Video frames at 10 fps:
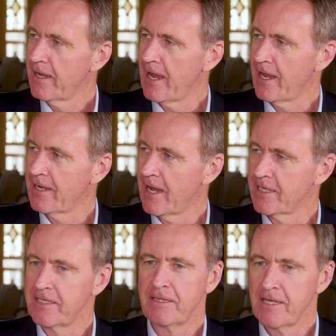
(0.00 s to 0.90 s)
and I
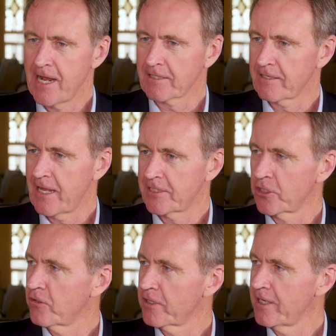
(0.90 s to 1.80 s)
did the next
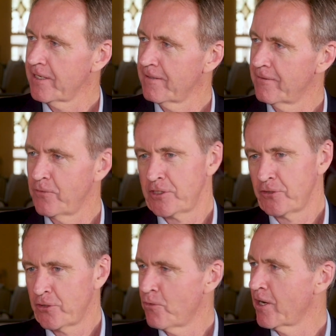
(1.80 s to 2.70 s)
logical thing, which
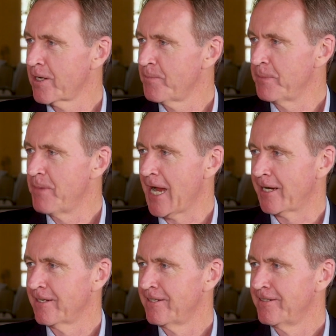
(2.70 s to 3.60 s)
is to work at a big bank.